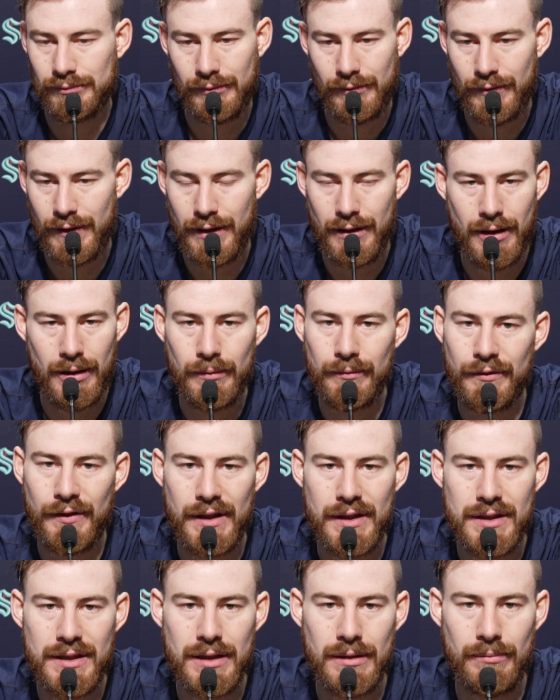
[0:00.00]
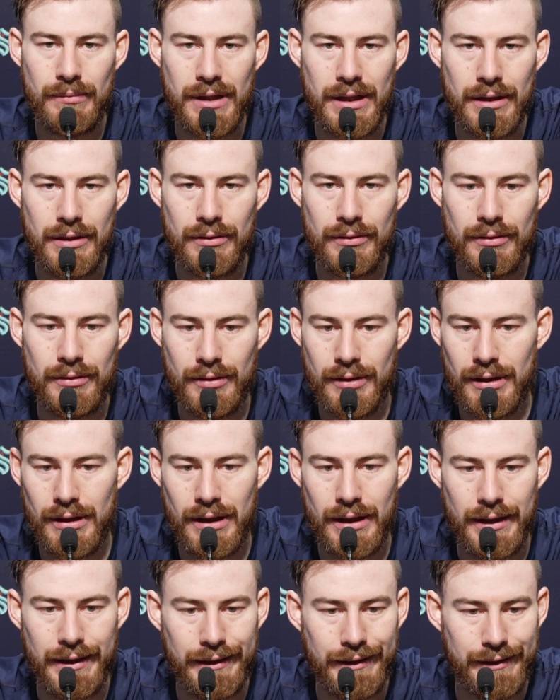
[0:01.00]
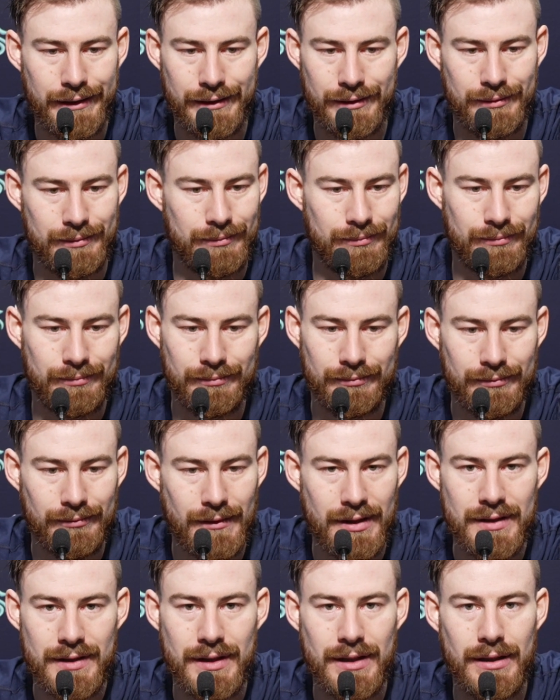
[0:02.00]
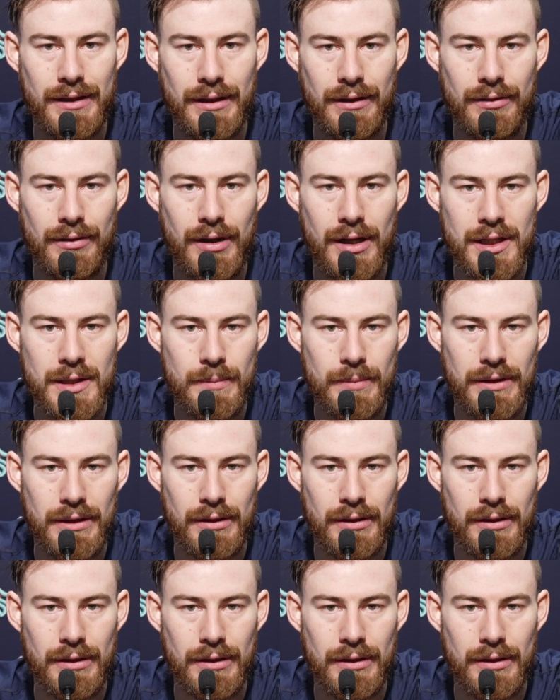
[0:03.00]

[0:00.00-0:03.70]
whether I'm facing Mikko or like Sidney Crosby.